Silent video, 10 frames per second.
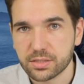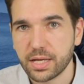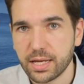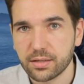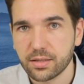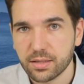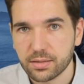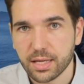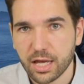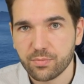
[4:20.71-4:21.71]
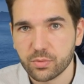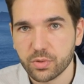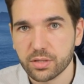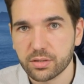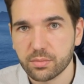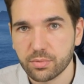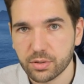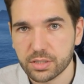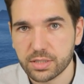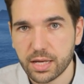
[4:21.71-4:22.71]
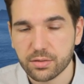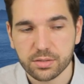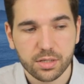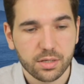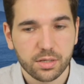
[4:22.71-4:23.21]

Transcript: state, they have been with Bernie Sanders.